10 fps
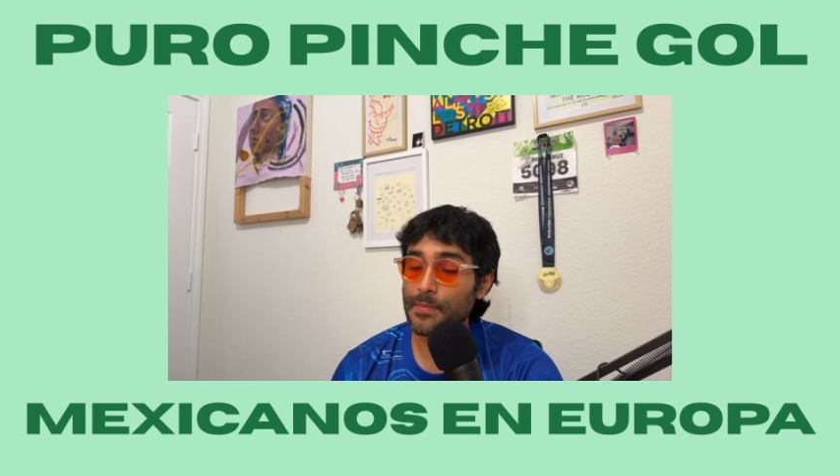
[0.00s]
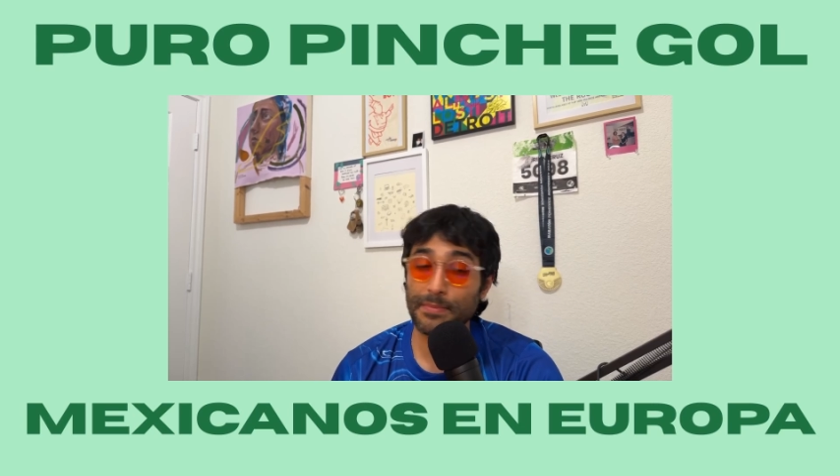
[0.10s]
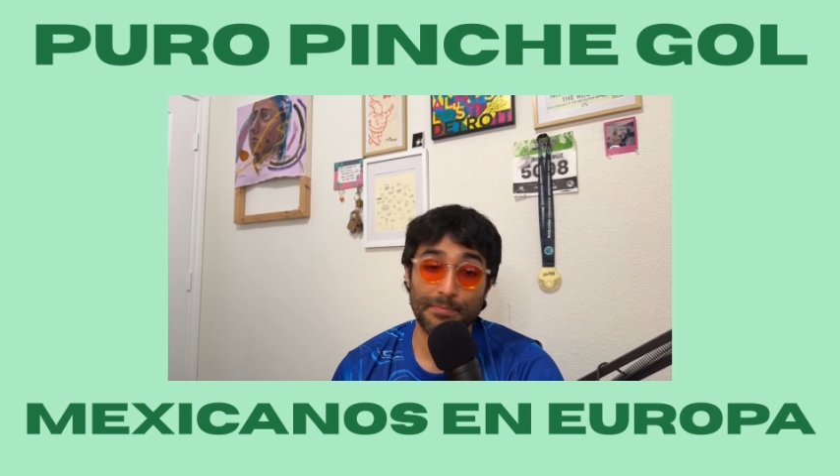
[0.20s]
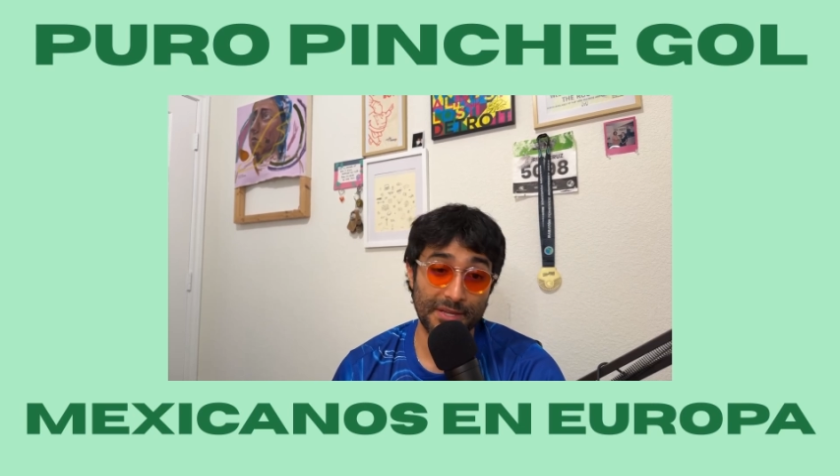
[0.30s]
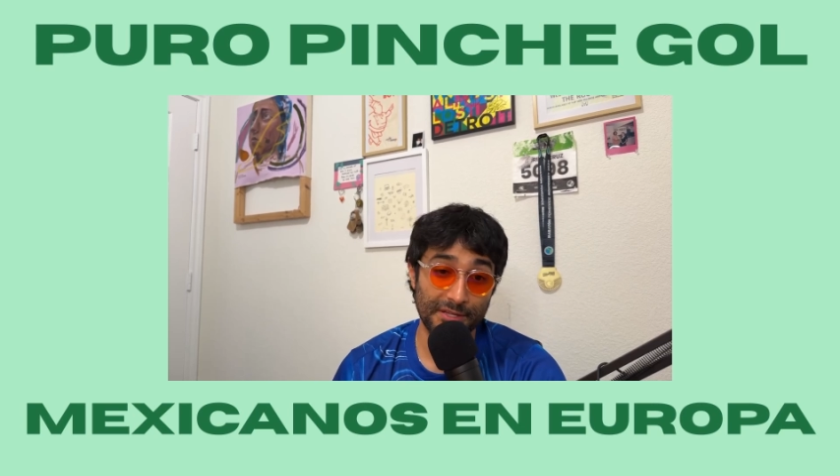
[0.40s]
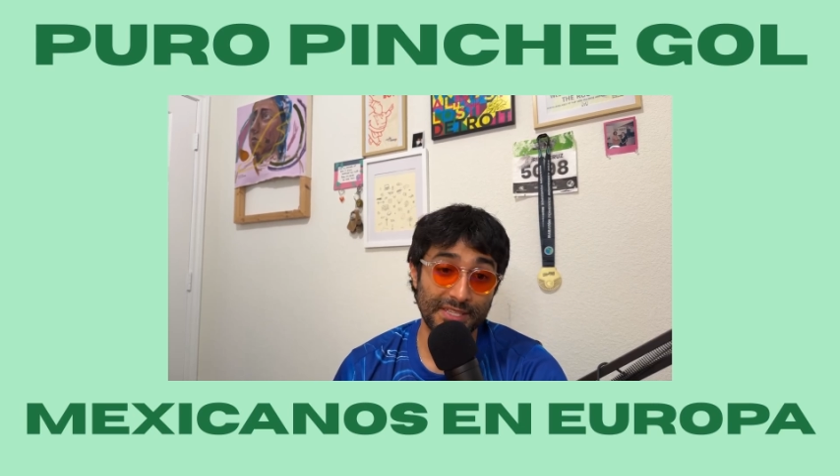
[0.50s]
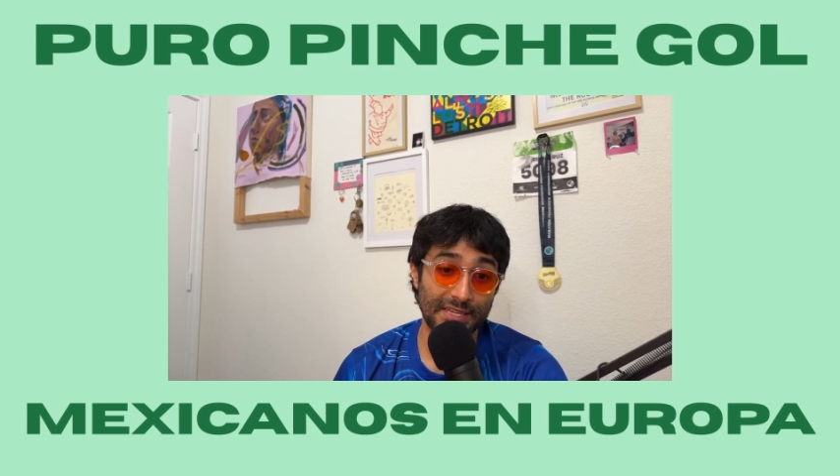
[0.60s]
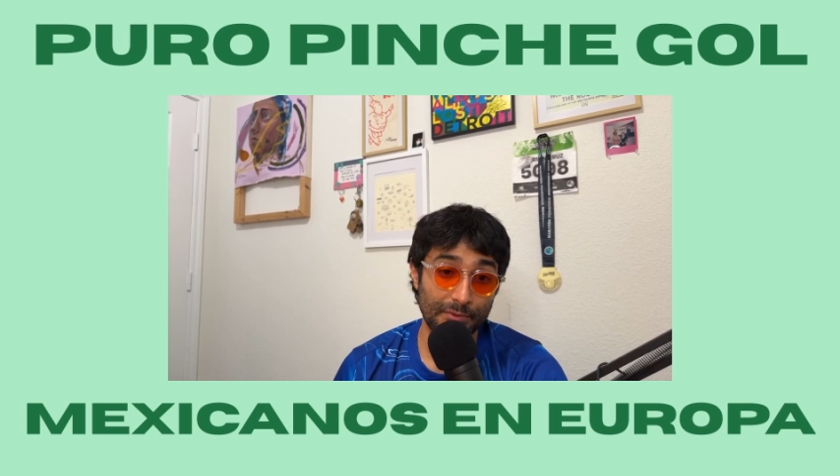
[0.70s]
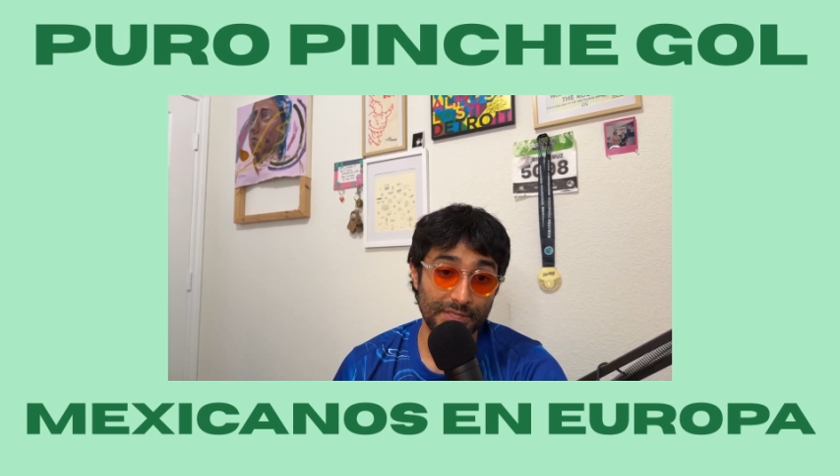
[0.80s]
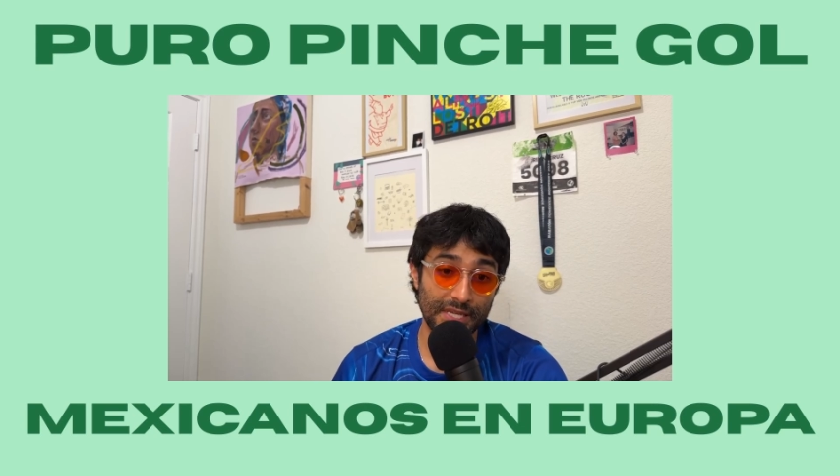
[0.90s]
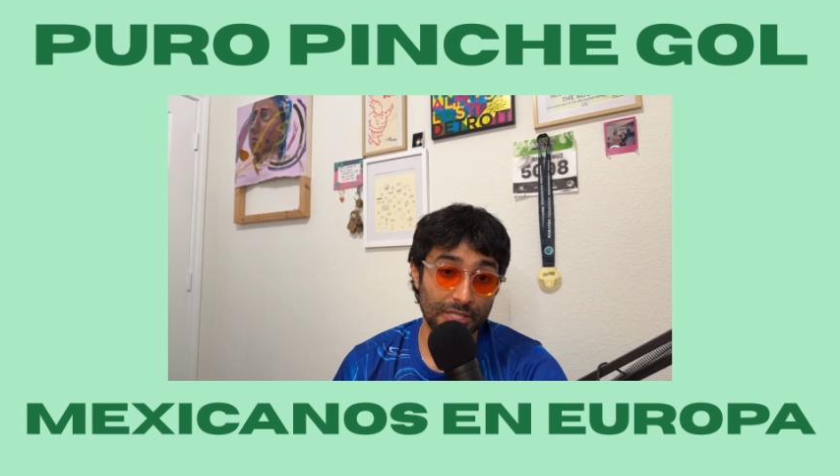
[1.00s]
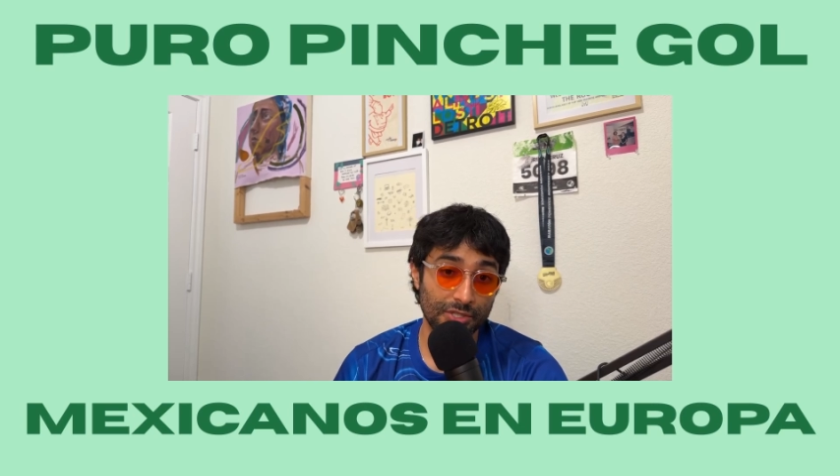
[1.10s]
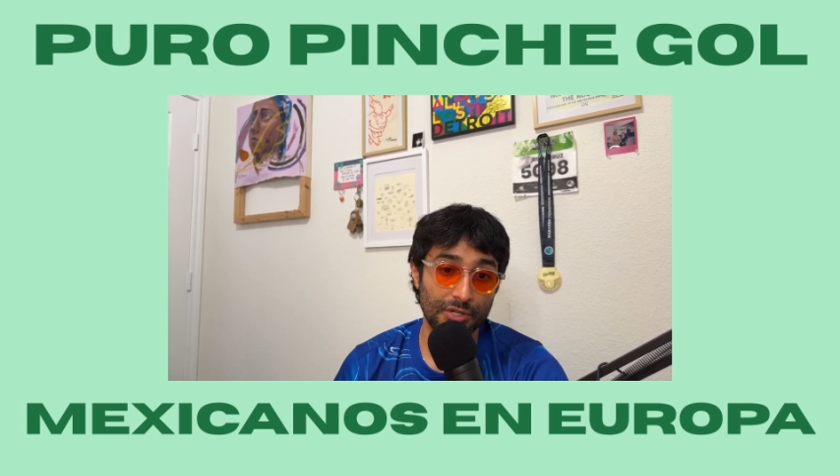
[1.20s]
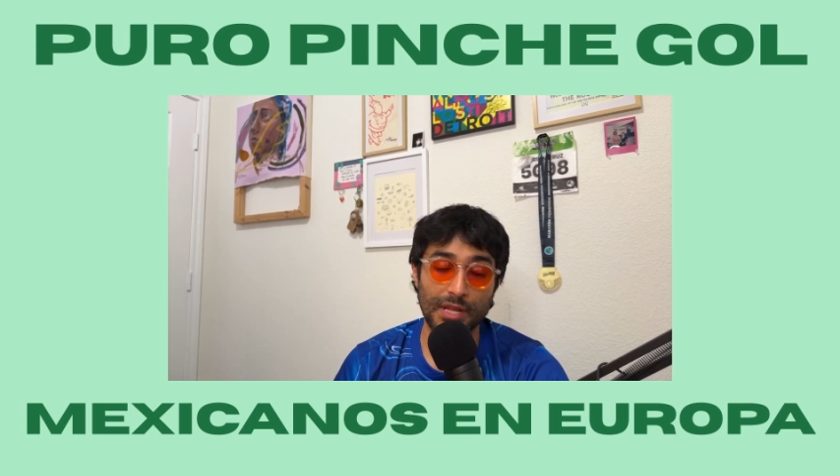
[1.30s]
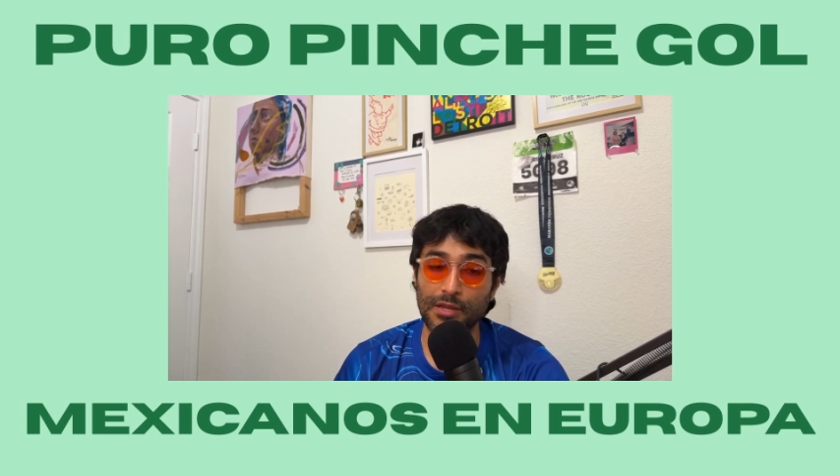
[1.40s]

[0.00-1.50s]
because he was injured.